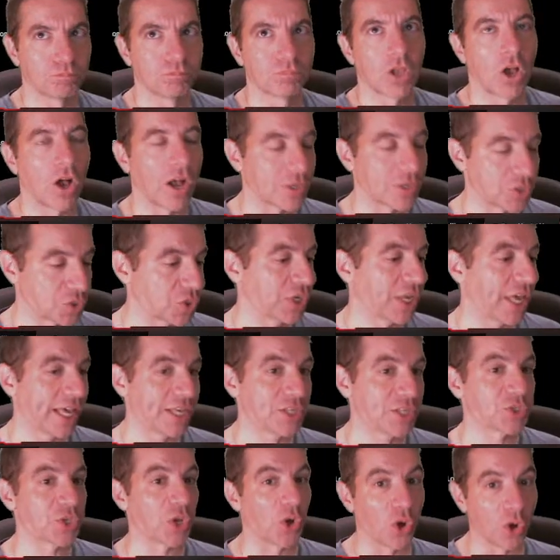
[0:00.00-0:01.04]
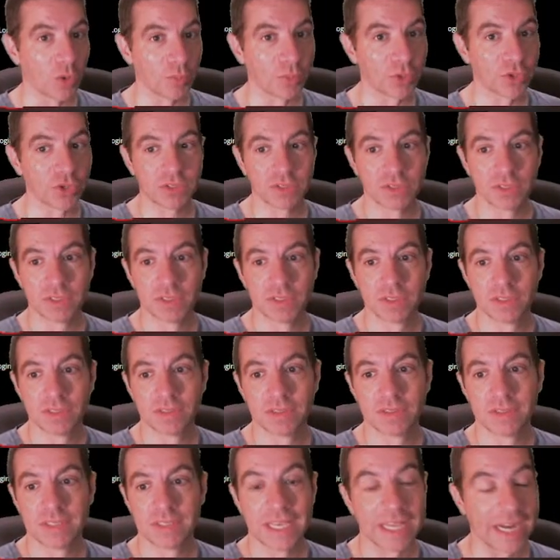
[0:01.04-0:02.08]
Austin Hayes to homer,
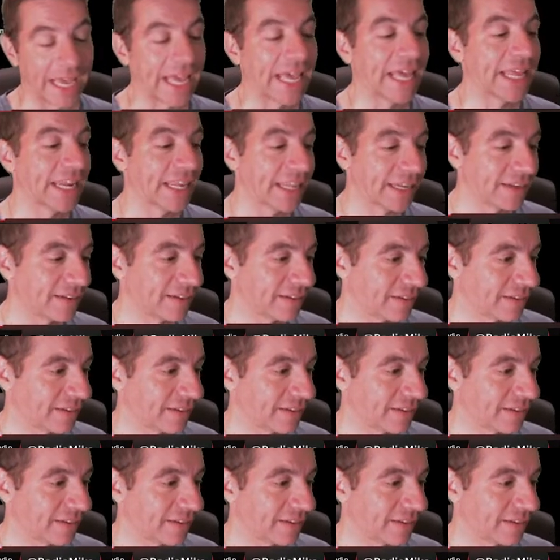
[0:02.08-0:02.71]
and I hit it.